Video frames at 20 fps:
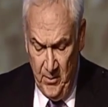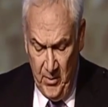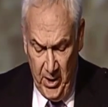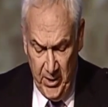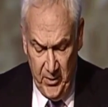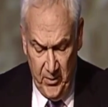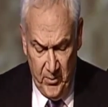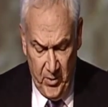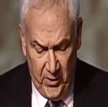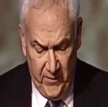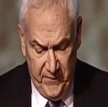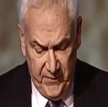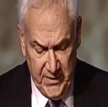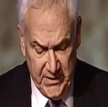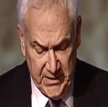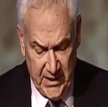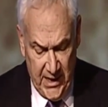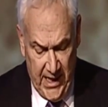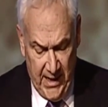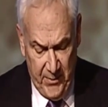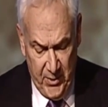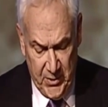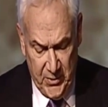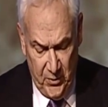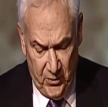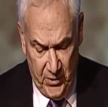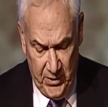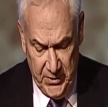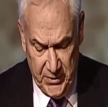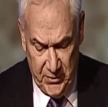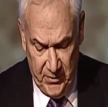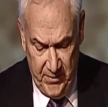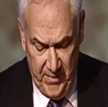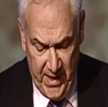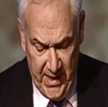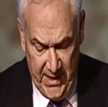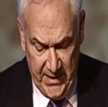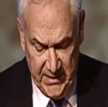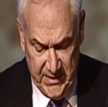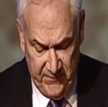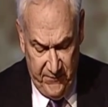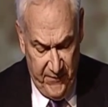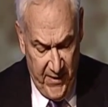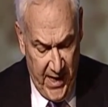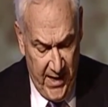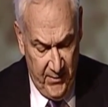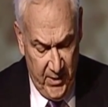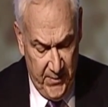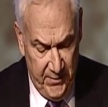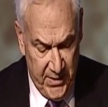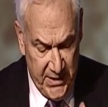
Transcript: Mother Murphy's Laboratories remains a family